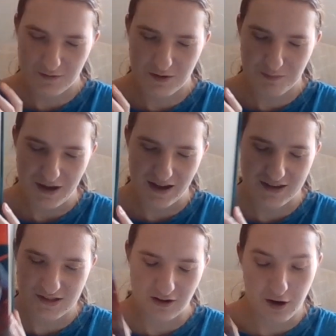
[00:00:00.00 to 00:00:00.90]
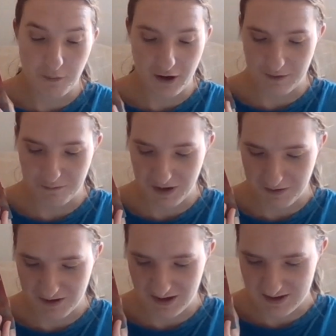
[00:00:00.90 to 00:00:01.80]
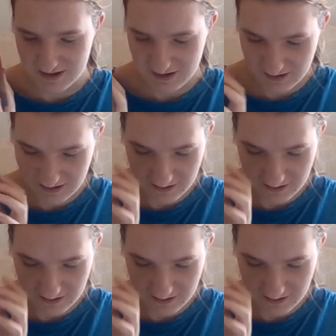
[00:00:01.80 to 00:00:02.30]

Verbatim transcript: Simon and Baz are my babies,